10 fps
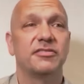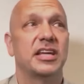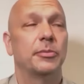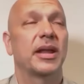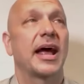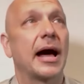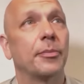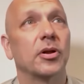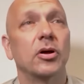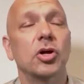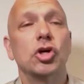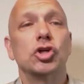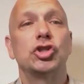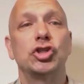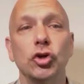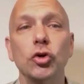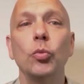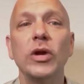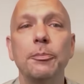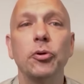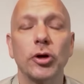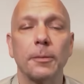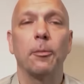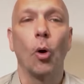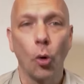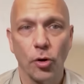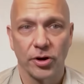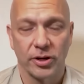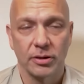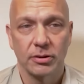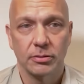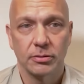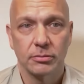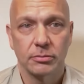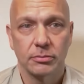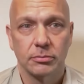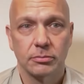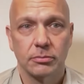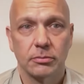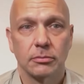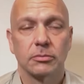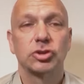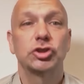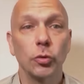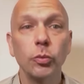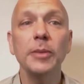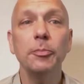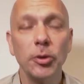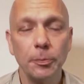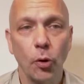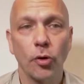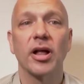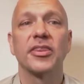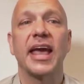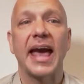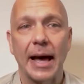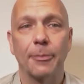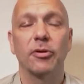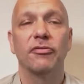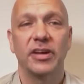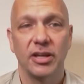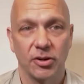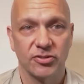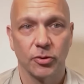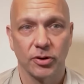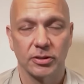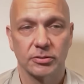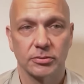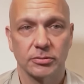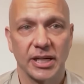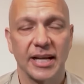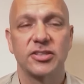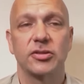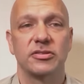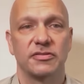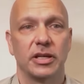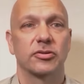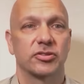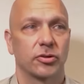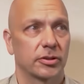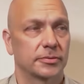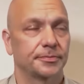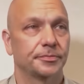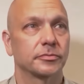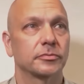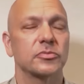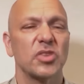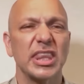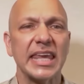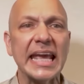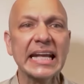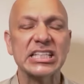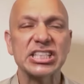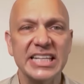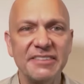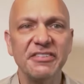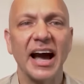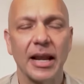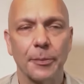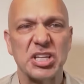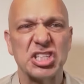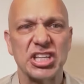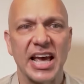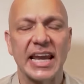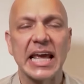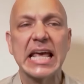team at Apple should we put porn? Should we put porn on the Apple video store, iTunes video store? And Steve got up and said,